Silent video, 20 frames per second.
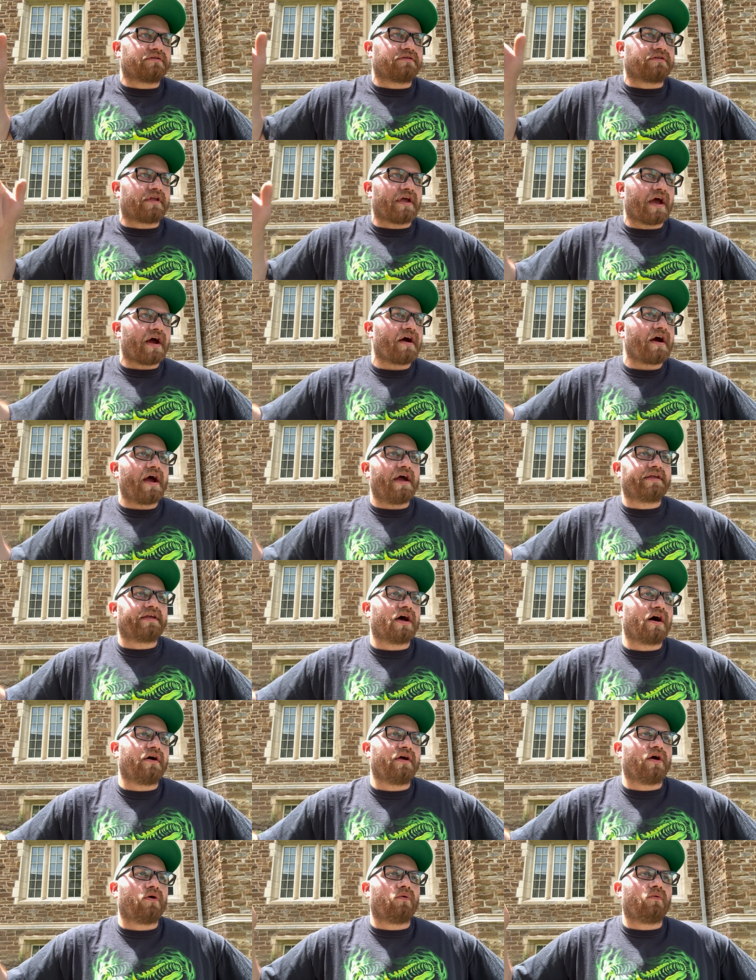Dare I
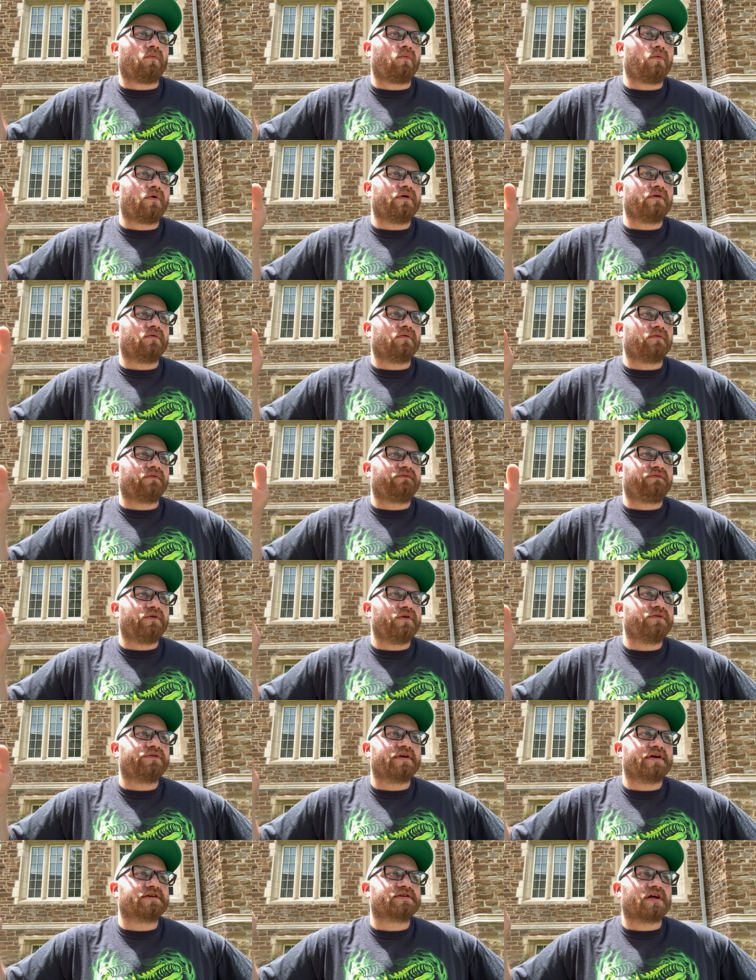tell you, one few
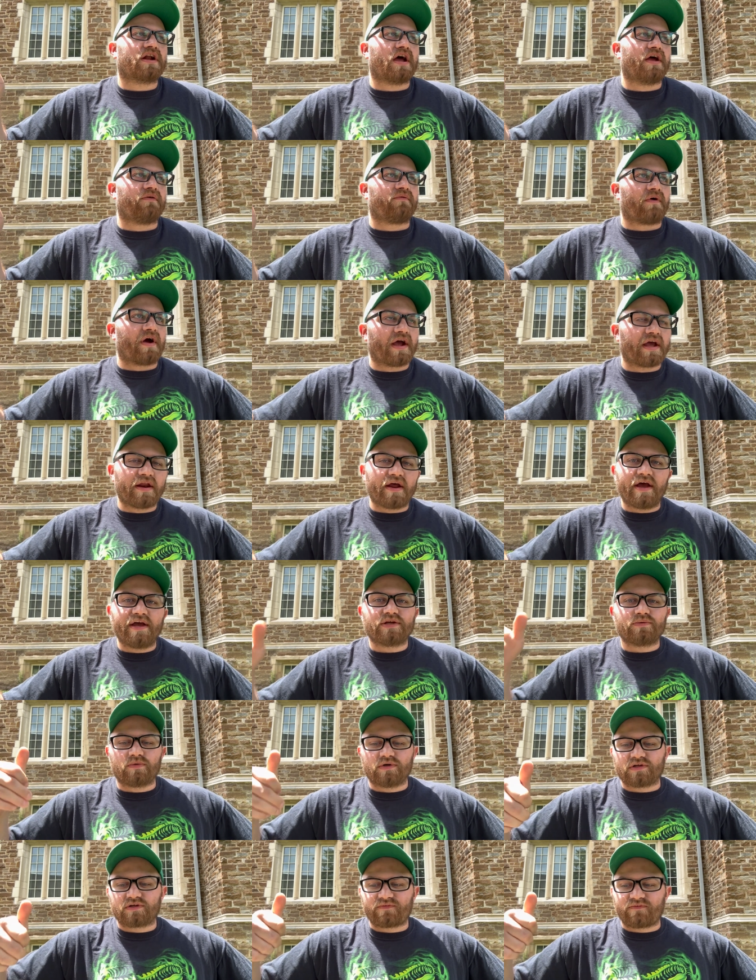things that I recognized
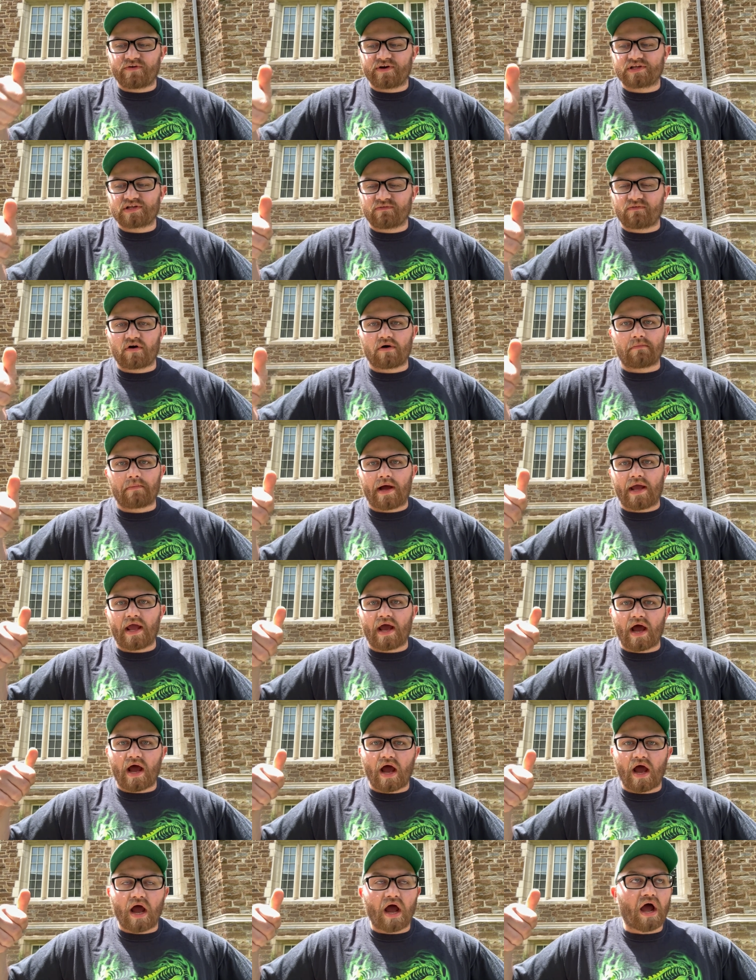was, first of all, my,
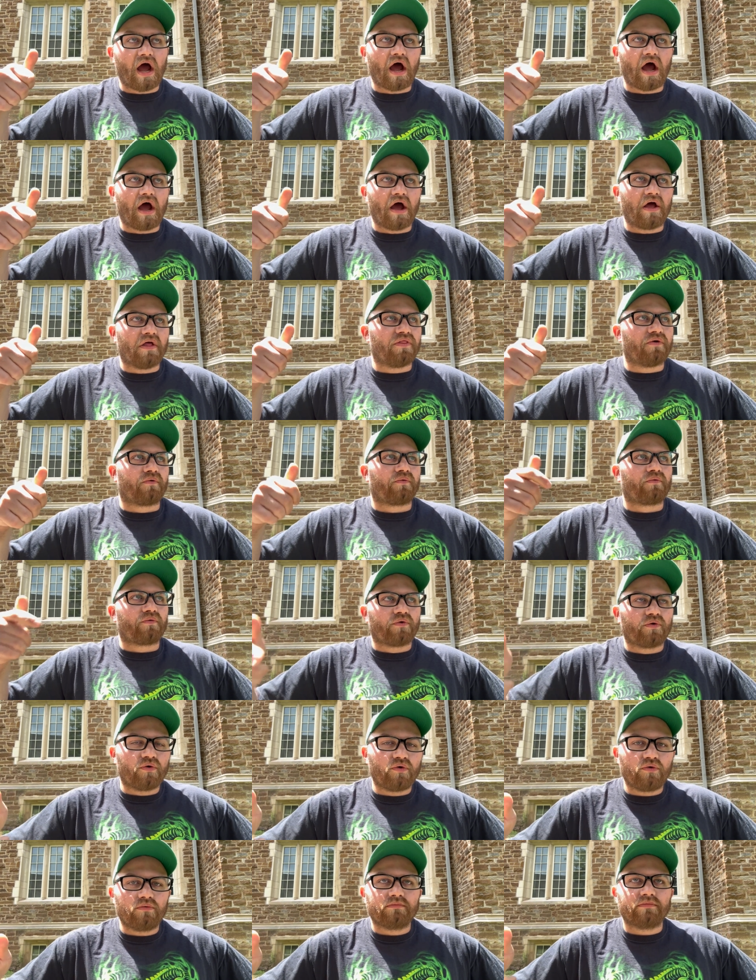the
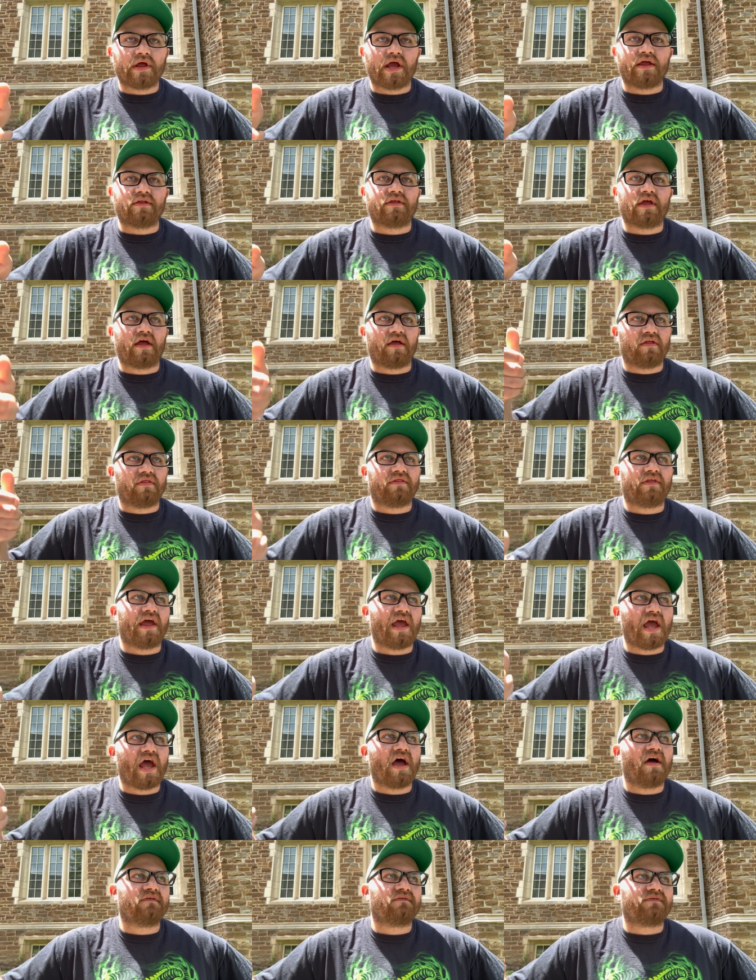room, they, they, they
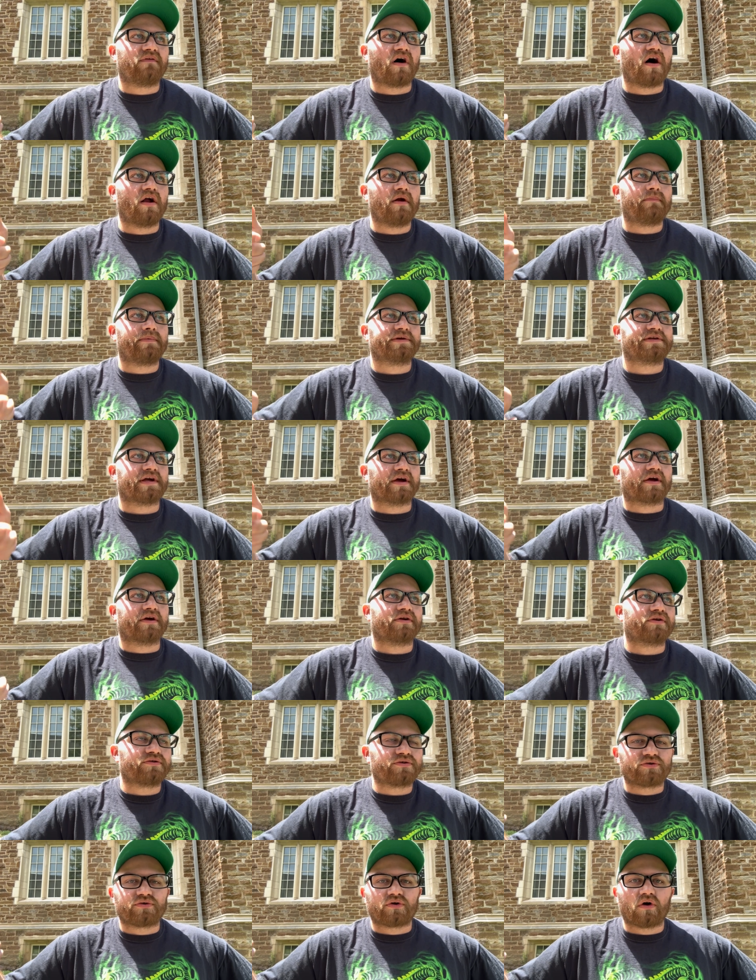have 100%
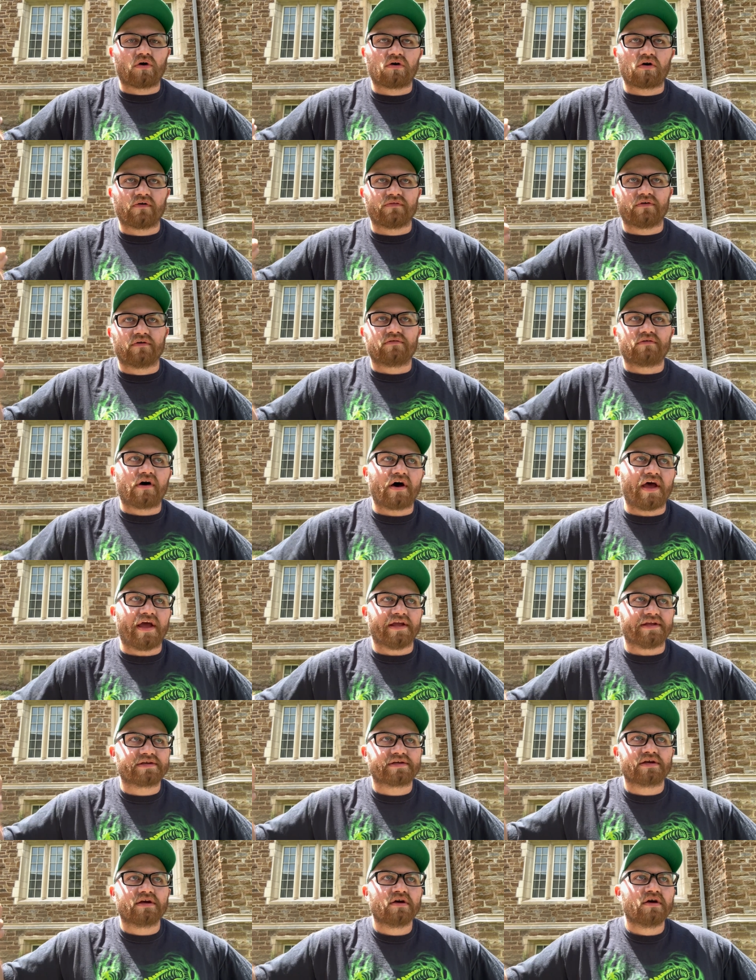control of the
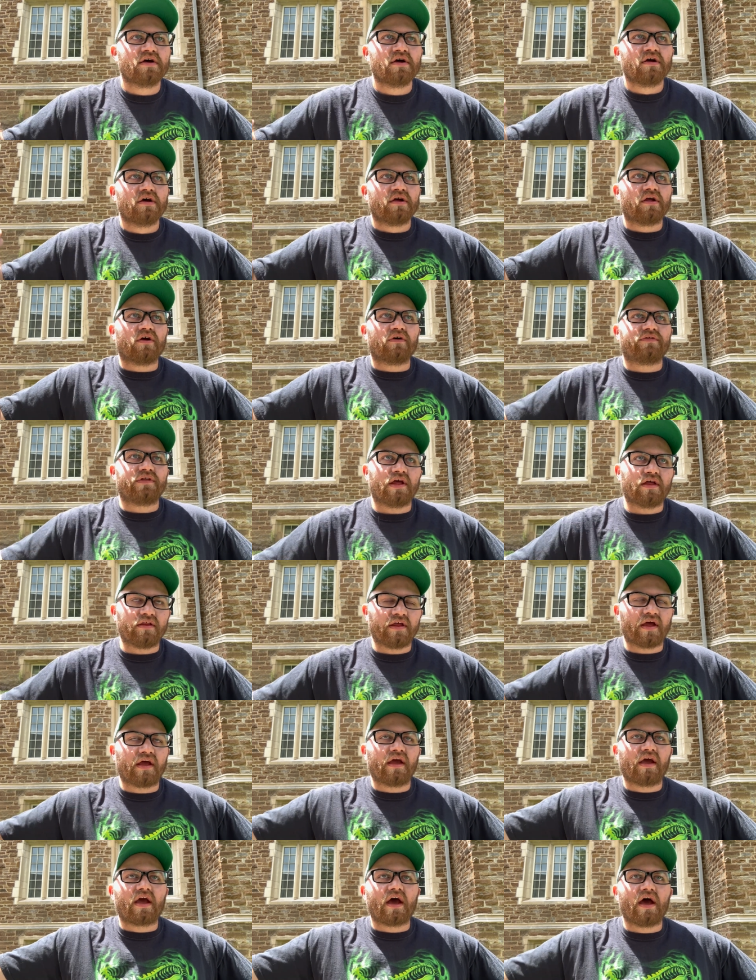lights. You know, they, they
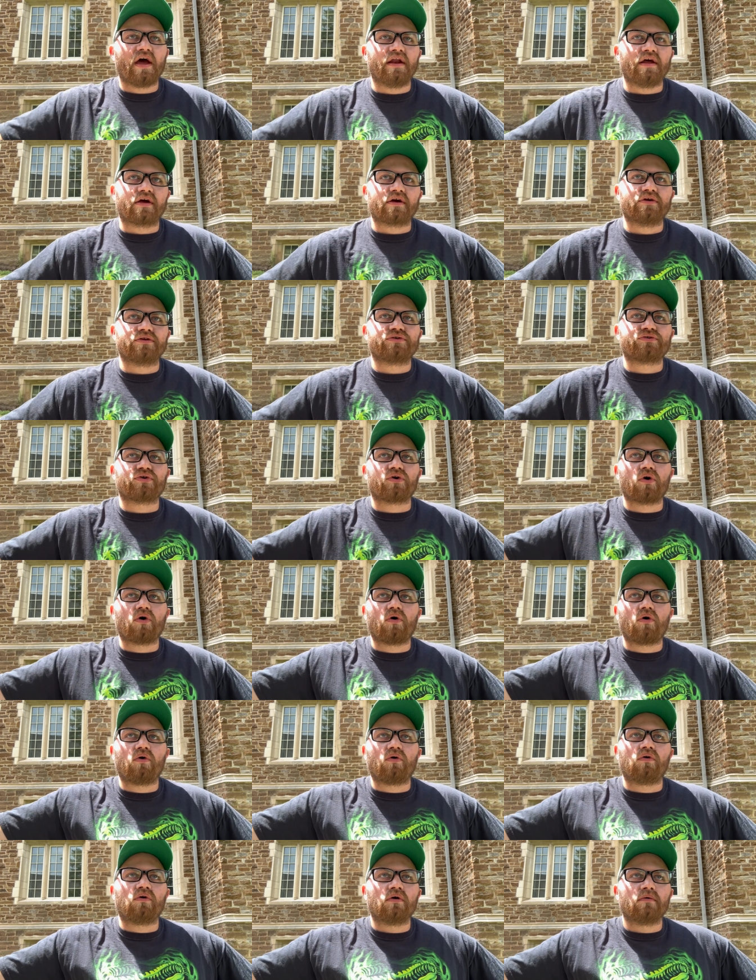can kind of
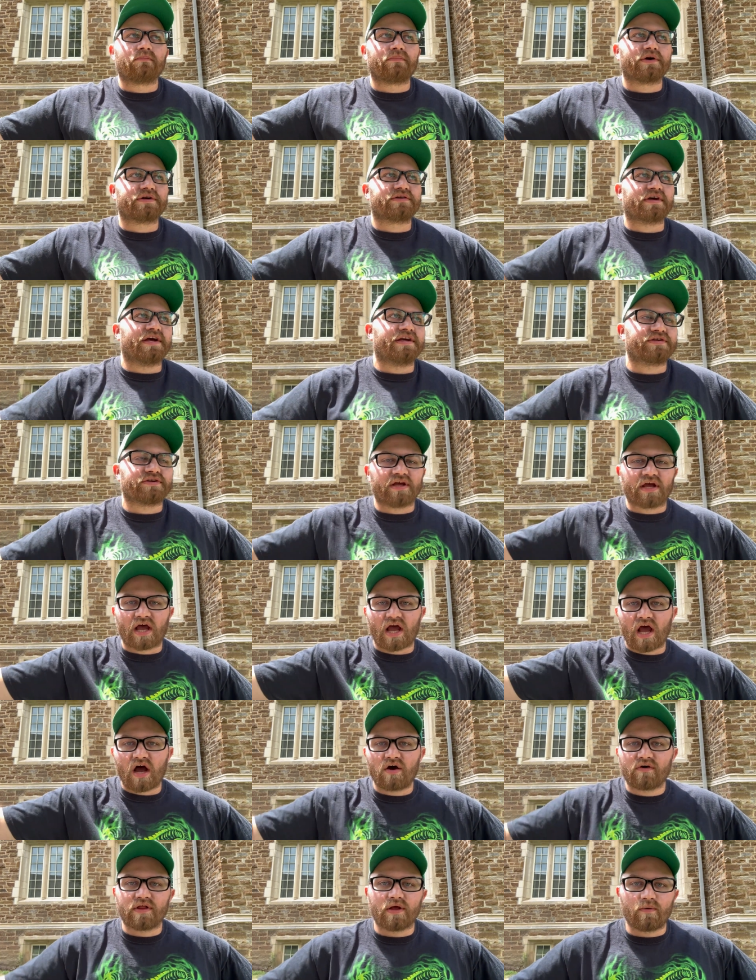control precisely
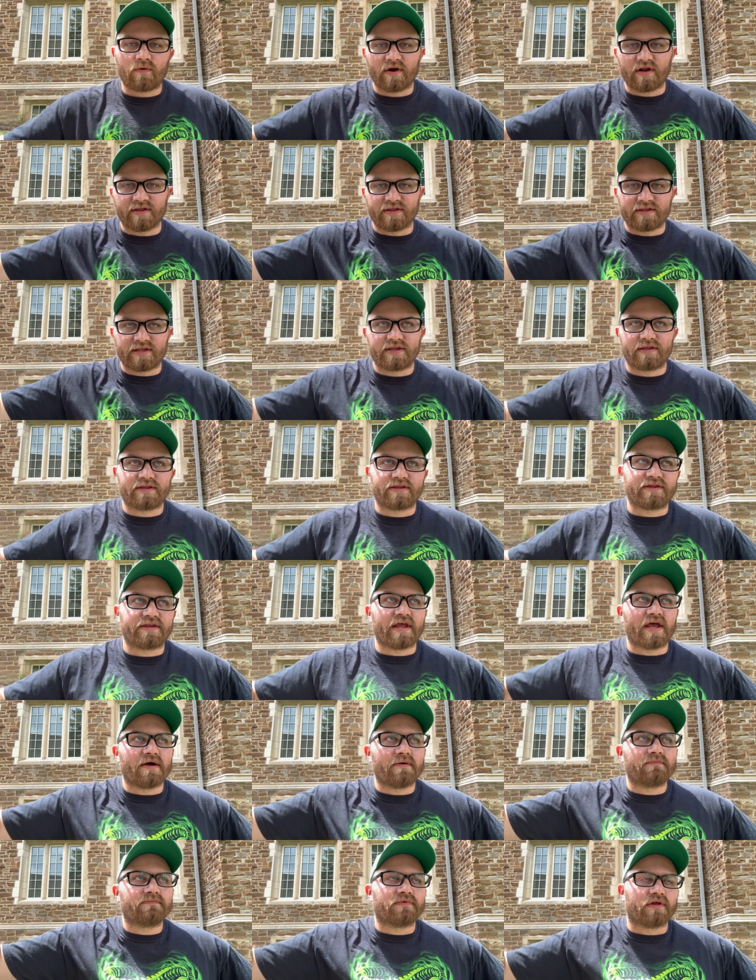how they want to
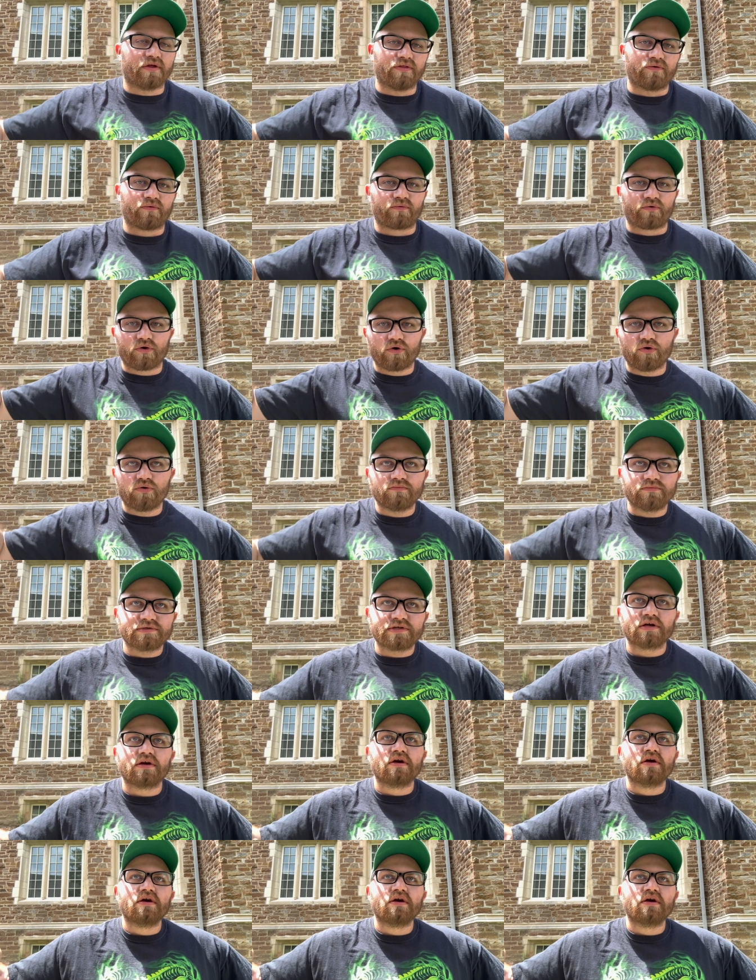dim the rooms.